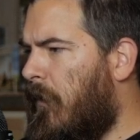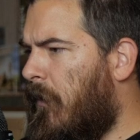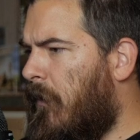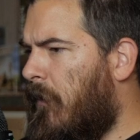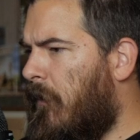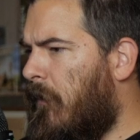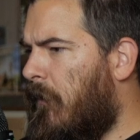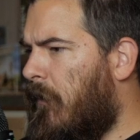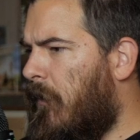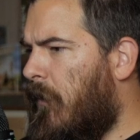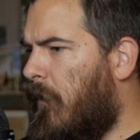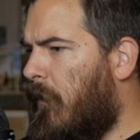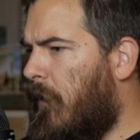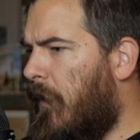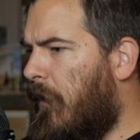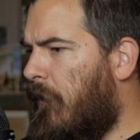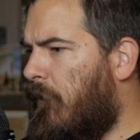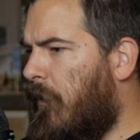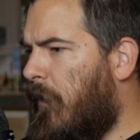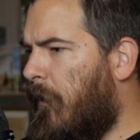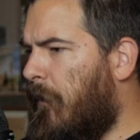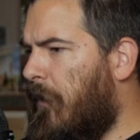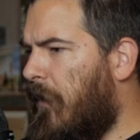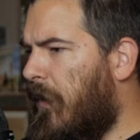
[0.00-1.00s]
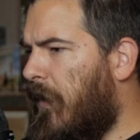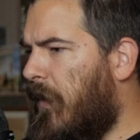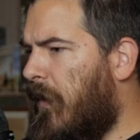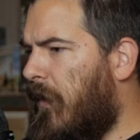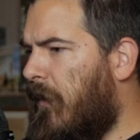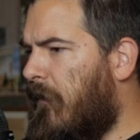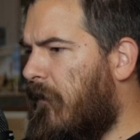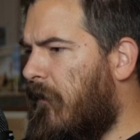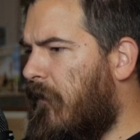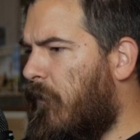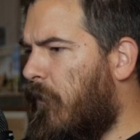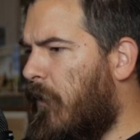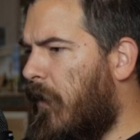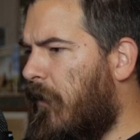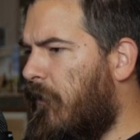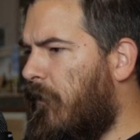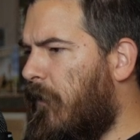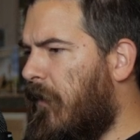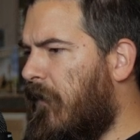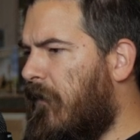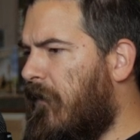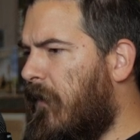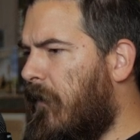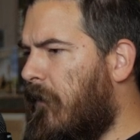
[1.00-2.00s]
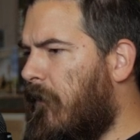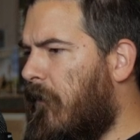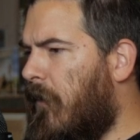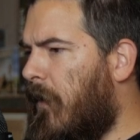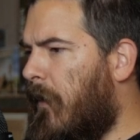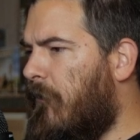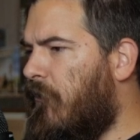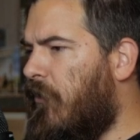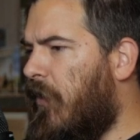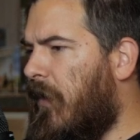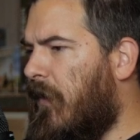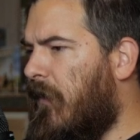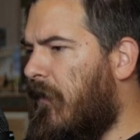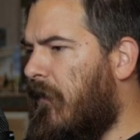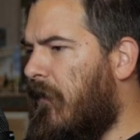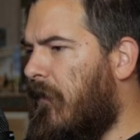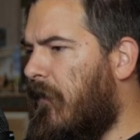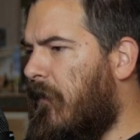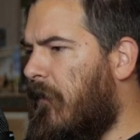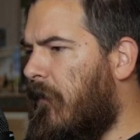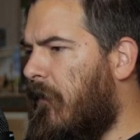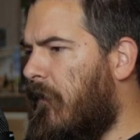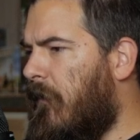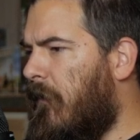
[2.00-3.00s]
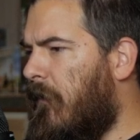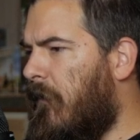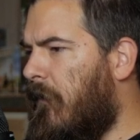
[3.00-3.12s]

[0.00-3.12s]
No, we're not doing planets, we're not doing stellar objects.